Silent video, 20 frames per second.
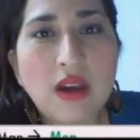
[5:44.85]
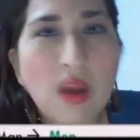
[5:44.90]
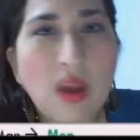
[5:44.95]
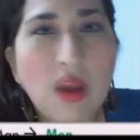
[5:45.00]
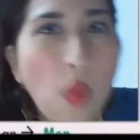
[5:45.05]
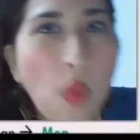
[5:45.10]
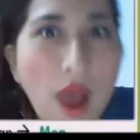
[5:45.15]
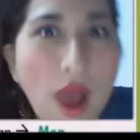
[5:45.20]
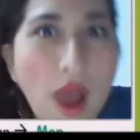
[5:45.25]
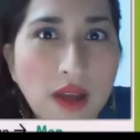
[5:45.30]

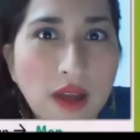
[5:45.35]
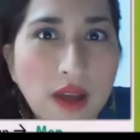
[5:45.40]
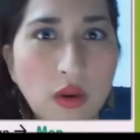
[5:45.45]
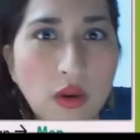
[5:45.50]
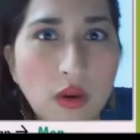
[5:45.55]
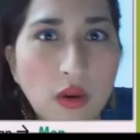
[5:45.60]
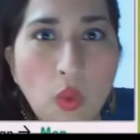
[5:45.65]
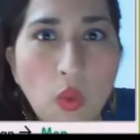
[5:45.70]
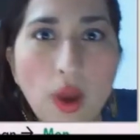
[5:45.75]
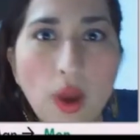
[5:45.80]
One,
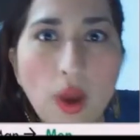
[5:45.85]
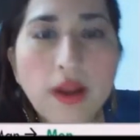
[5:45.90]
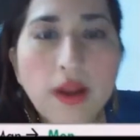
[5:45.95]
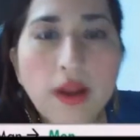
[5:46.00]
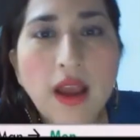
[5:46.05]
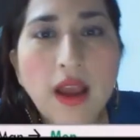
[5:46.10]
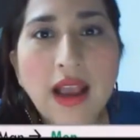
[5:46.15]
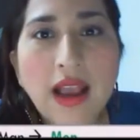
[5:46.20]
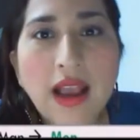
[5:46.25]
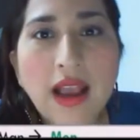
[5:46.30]

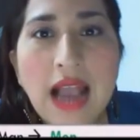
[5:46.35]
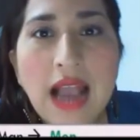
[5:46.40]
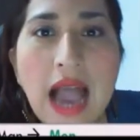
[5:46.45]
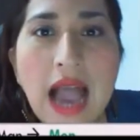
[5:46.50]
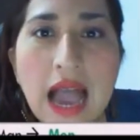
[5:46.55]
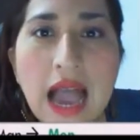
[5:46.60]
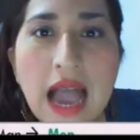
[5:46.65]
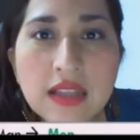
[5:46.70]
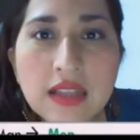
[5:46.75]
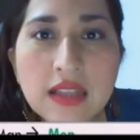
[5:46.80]

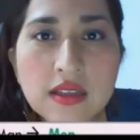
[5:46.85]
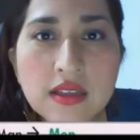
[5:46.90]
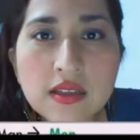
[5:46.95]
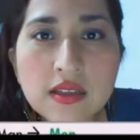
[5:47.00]
cat,